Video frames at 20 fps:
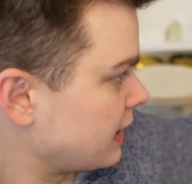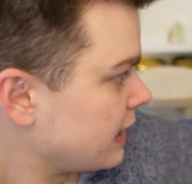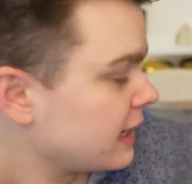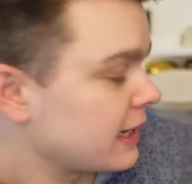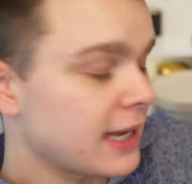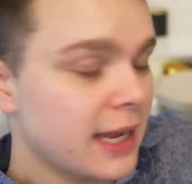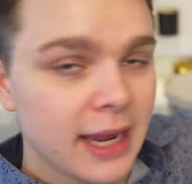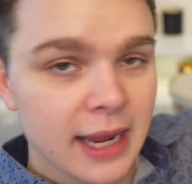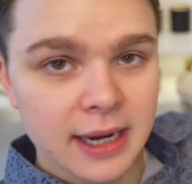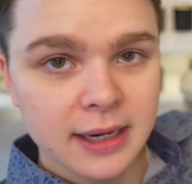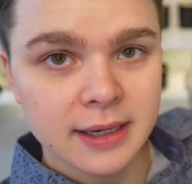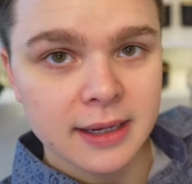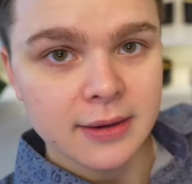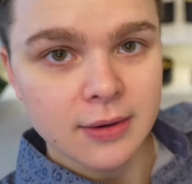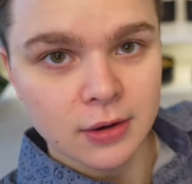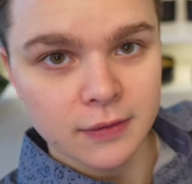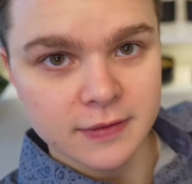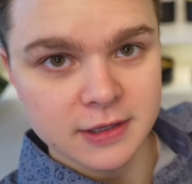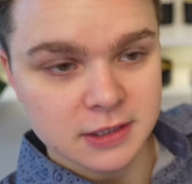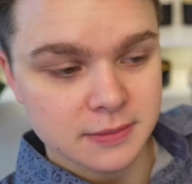like candy
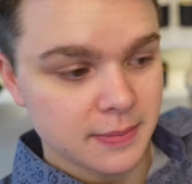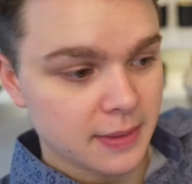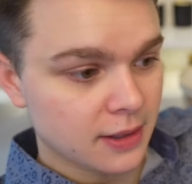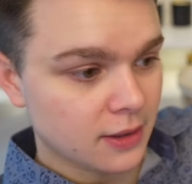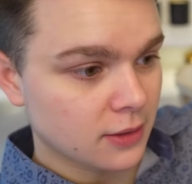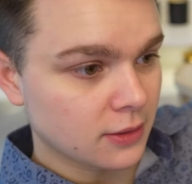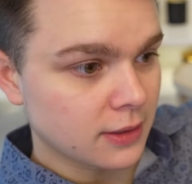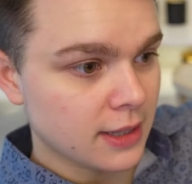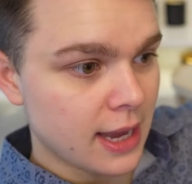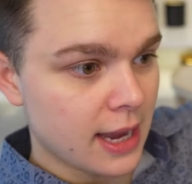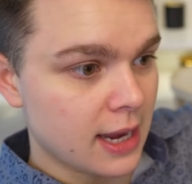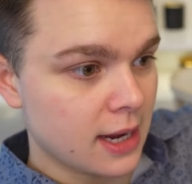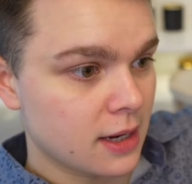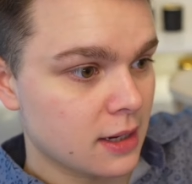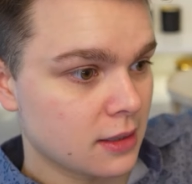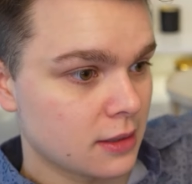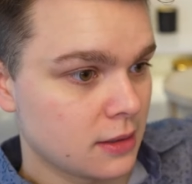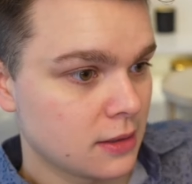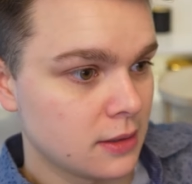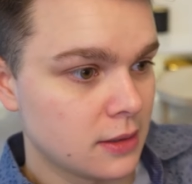or that smell
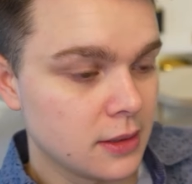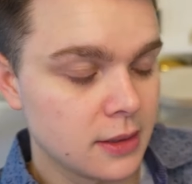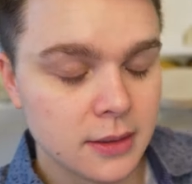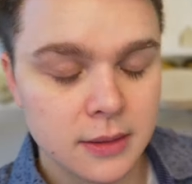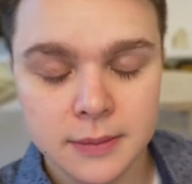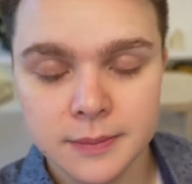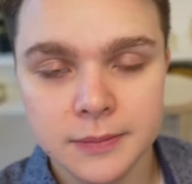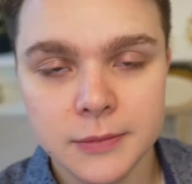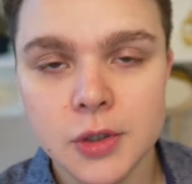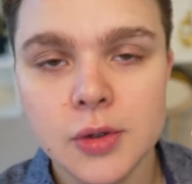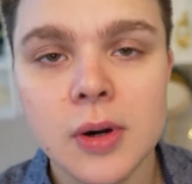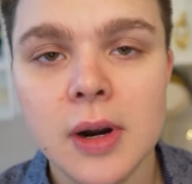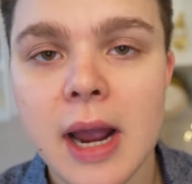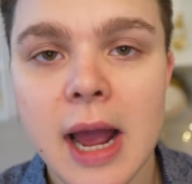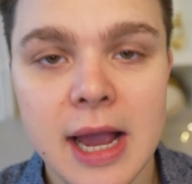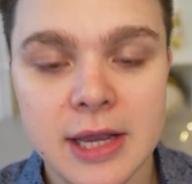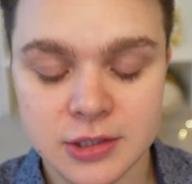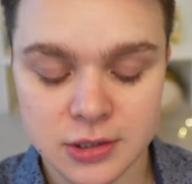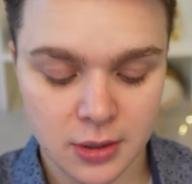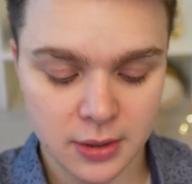like, you
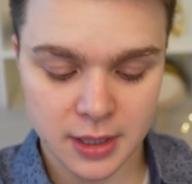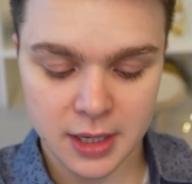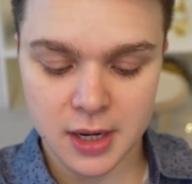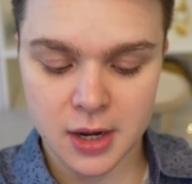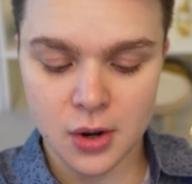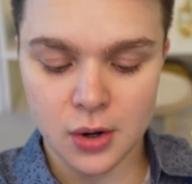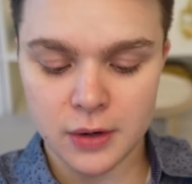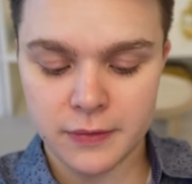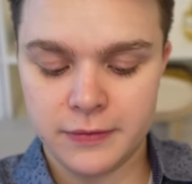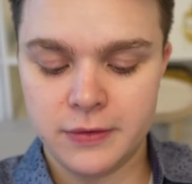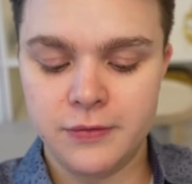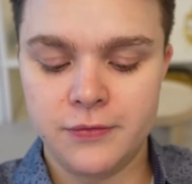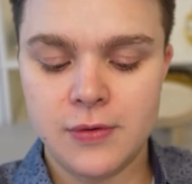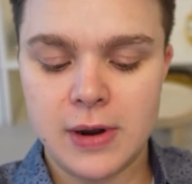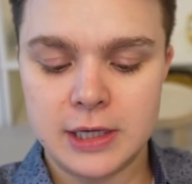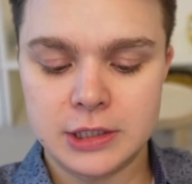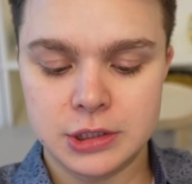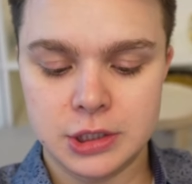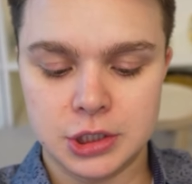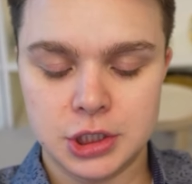guys already know if you've
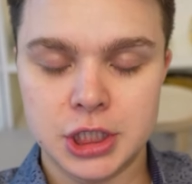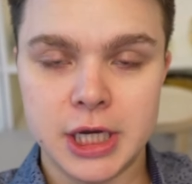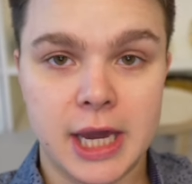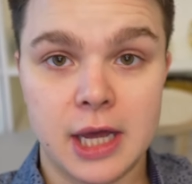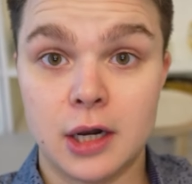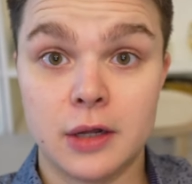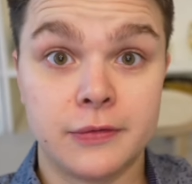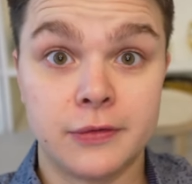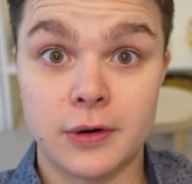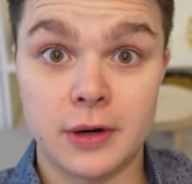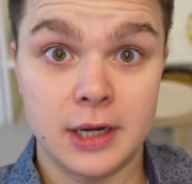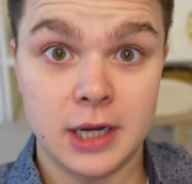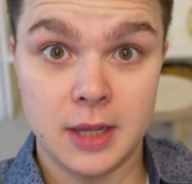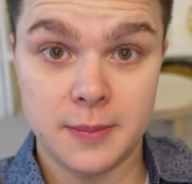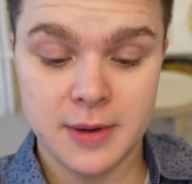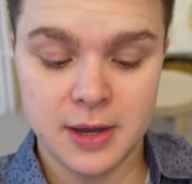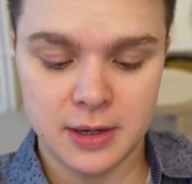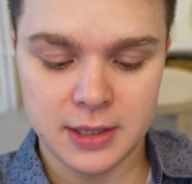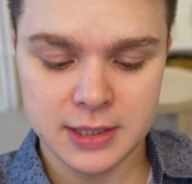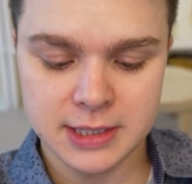watched this channel for any
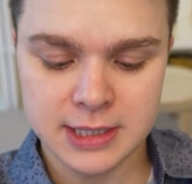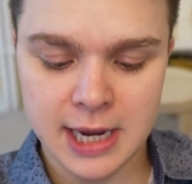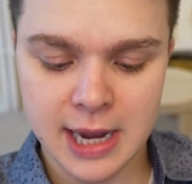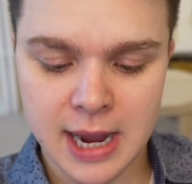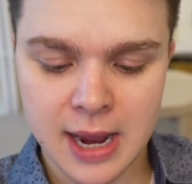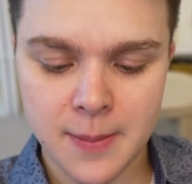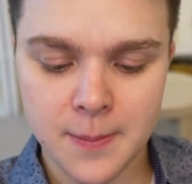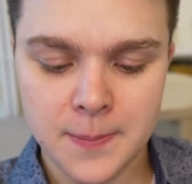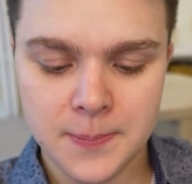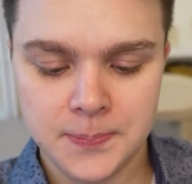amount of time.